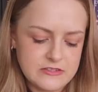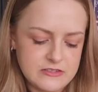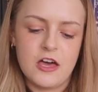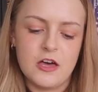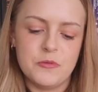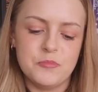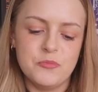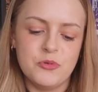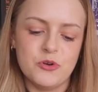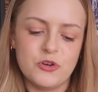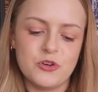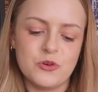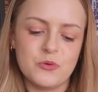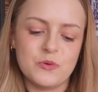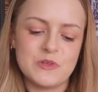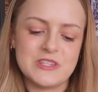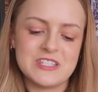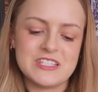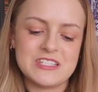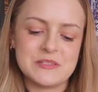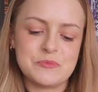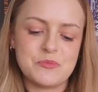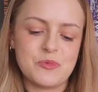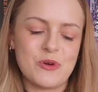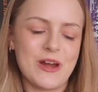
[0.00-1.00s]
a book
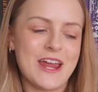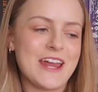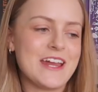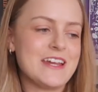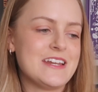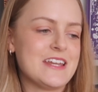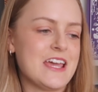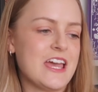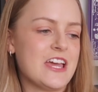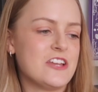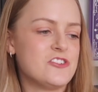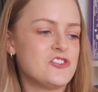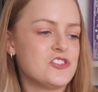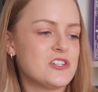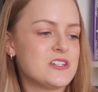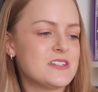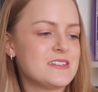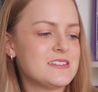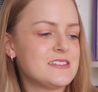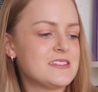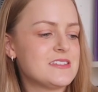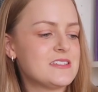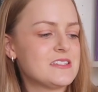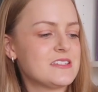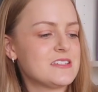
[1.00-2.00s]
with sprayed
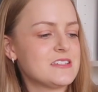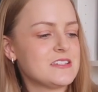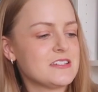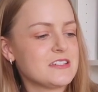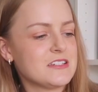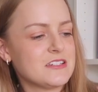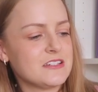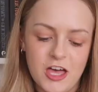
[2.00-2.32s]
edges,